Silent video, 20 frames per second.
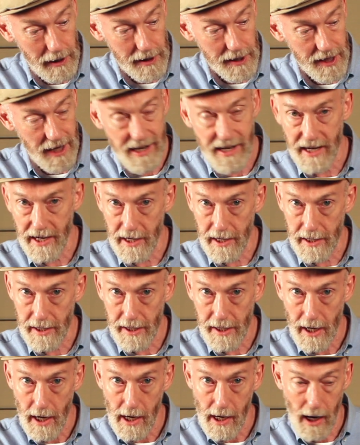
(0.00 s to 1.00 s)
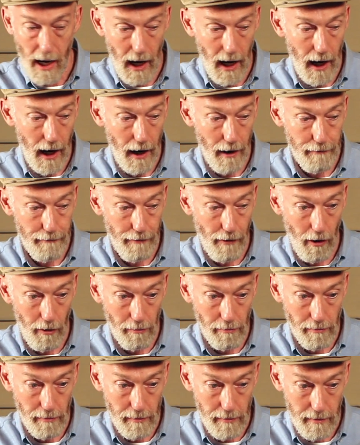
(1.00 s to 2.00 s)
cities
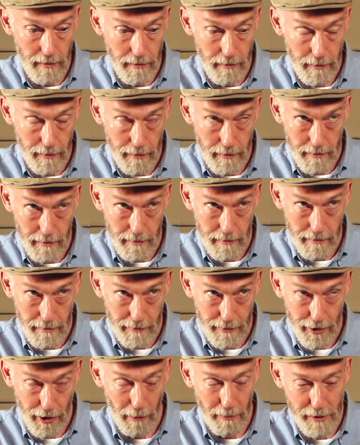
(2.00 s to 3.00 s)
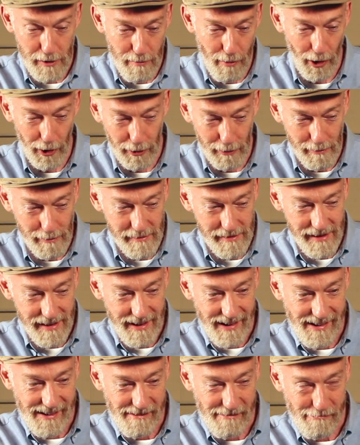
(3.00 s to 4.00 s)
from top to bottom,
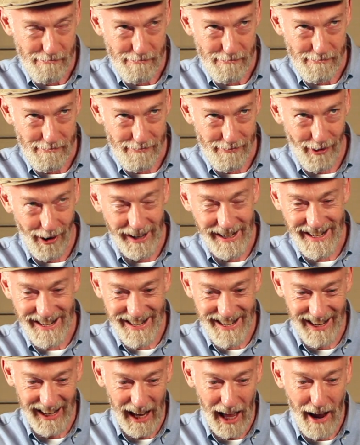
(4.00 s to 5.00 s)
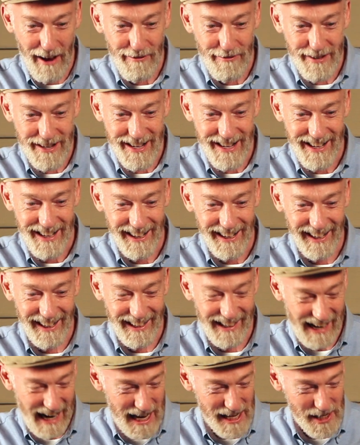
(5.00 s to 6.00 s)
right to left,
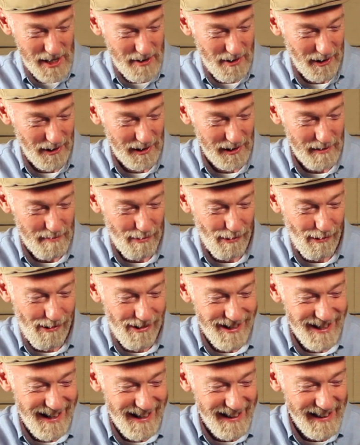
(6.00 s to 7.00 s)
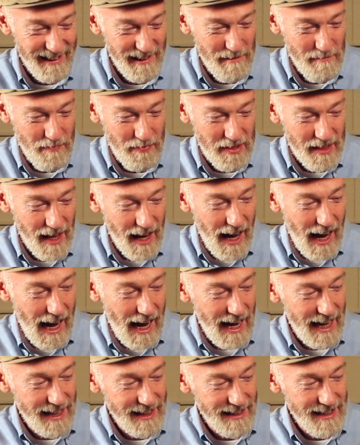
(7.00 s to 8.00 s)
as you look at the board.
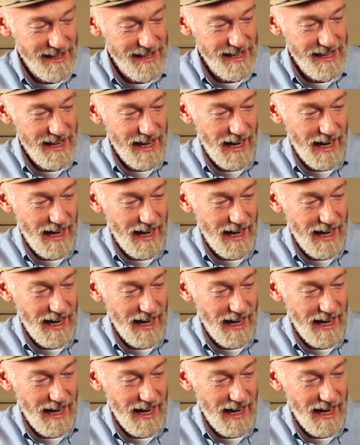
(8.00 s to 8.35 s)
And